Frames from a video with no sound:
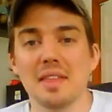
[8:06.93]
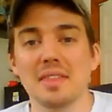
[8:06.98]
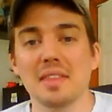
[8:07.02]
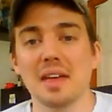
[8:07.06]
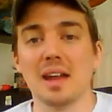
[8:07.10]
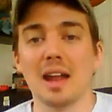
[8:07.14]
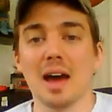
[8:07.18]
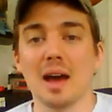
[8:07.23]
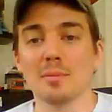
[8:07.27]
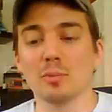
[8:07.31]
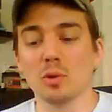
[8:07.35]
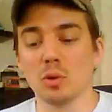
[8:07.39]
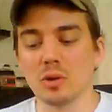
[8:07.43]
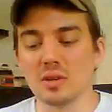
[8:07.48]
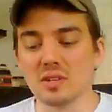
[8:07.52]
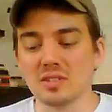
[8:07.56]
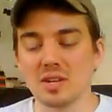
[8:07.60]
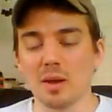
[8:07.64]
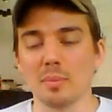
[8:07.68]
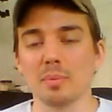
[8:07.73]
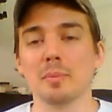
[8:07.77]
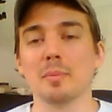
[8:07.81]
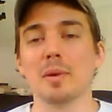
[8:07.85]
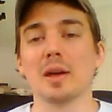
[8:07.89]
then I'm going to
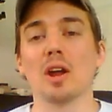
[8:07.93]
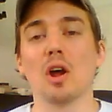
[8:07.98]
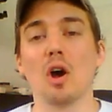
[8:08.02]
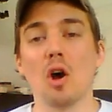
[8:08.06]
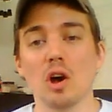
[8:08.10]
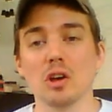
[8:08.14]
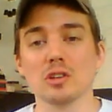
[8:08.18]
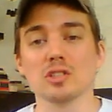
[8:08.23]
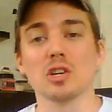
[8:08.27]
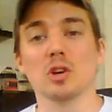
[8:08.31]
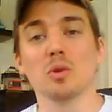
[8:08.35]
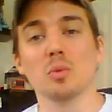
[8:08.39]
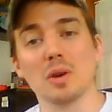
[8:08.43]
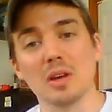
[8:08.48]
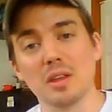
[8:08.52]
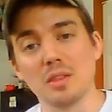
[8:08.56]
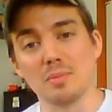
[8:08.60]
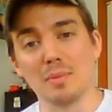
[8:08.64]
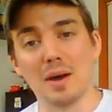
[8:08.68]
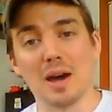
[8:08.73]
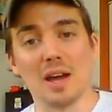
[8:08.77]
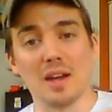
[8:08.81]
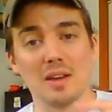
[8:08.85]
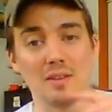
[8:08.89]
supplement it also with
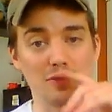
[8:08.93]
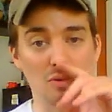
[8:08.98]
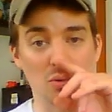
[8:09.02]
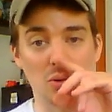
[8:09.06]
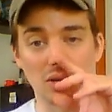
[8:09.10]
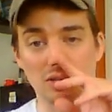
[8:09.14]
my voice.